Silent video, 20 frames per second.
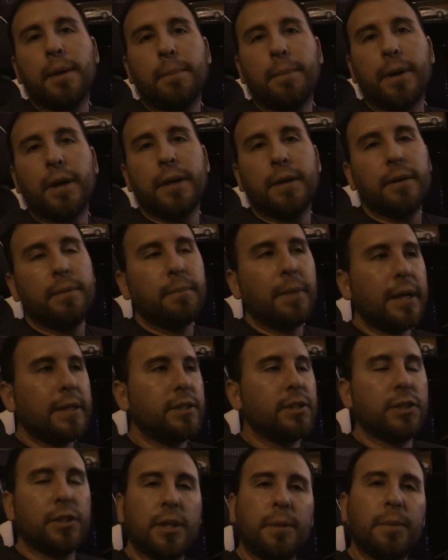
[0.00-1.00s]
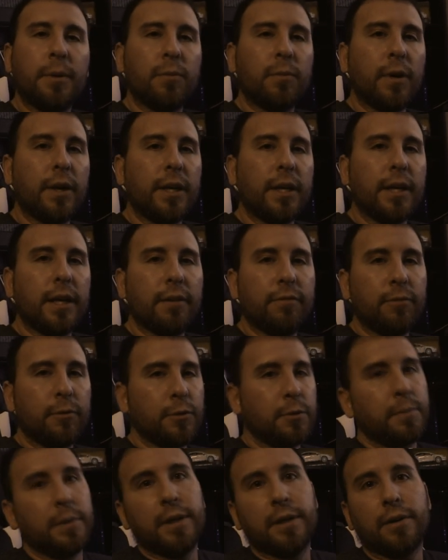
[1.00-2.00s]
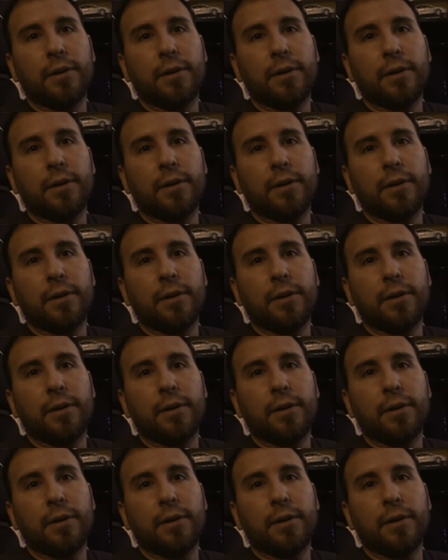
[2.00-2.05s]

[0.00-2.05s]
But mine's just gonna be running at full speed